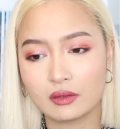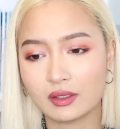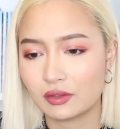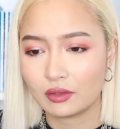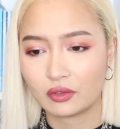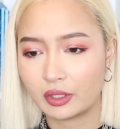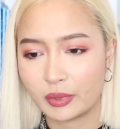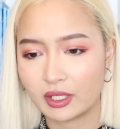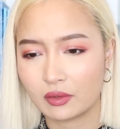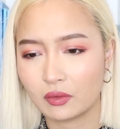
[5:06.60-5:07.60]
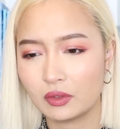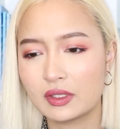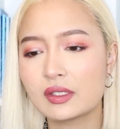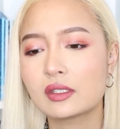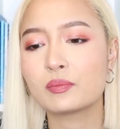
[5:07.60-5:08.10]
That's not creepy at all.
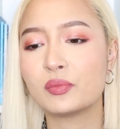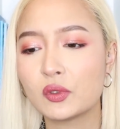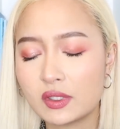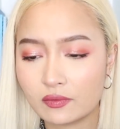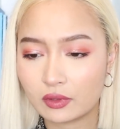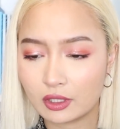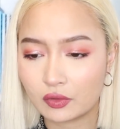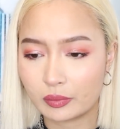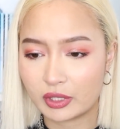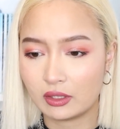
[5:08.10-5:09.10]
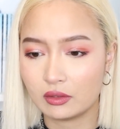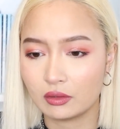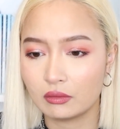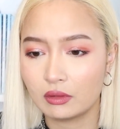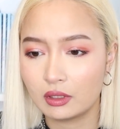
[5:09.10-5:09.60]
This is beautifully creepy, you
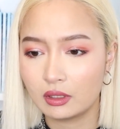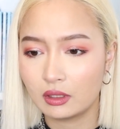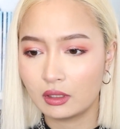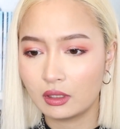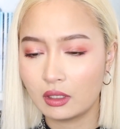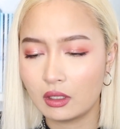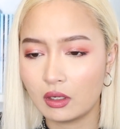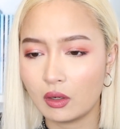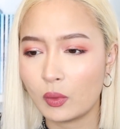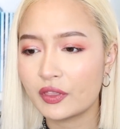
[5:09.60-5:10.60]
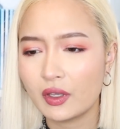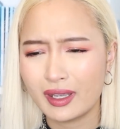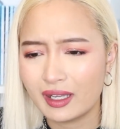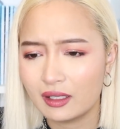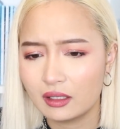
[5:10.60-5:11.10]
know. What the
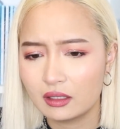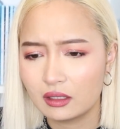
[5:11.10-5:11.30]
hell?